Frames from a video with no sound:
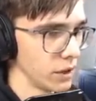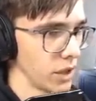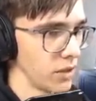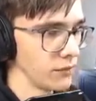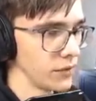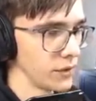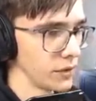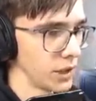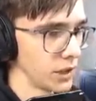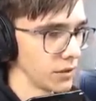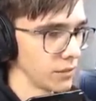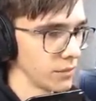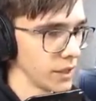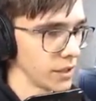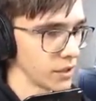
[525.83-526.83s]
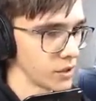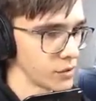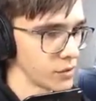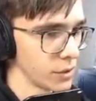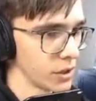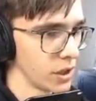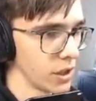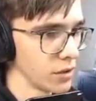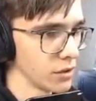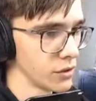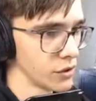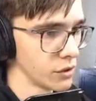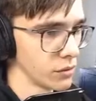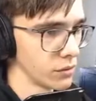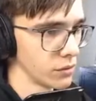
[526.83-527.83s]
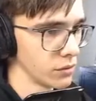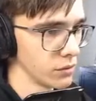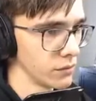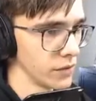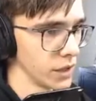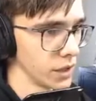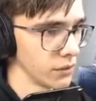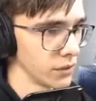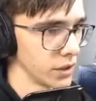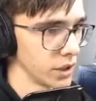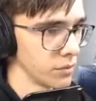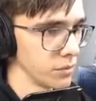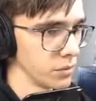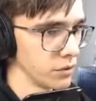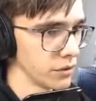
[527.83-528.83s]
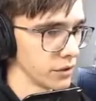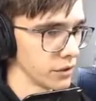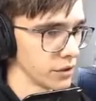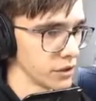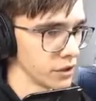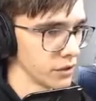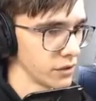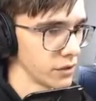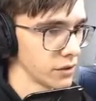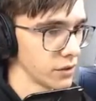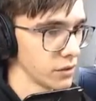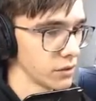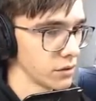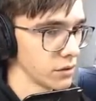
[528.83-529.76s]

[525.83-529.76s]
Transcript: I will like make a small house so where we can put our shit in.